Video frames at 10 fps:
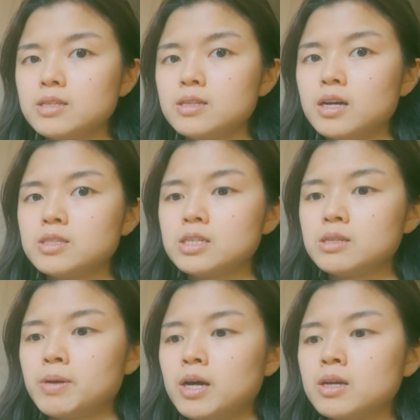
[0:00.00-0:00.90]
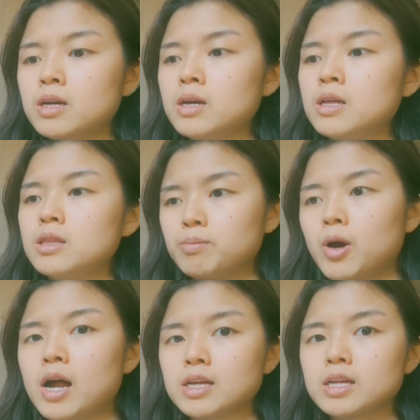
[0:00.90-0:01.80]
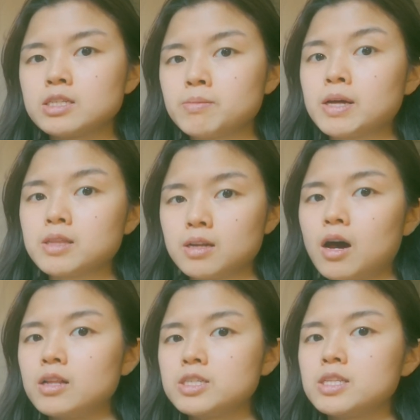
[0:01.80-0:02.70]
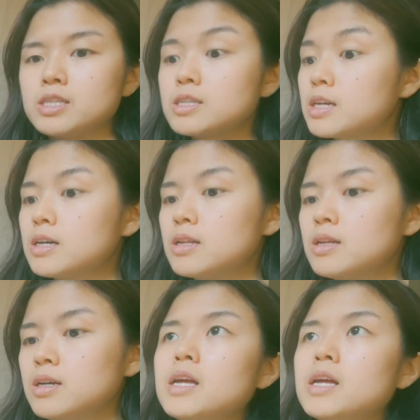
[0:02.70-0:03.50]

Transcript: It's not just about the product, it's about the knowledge and the skill.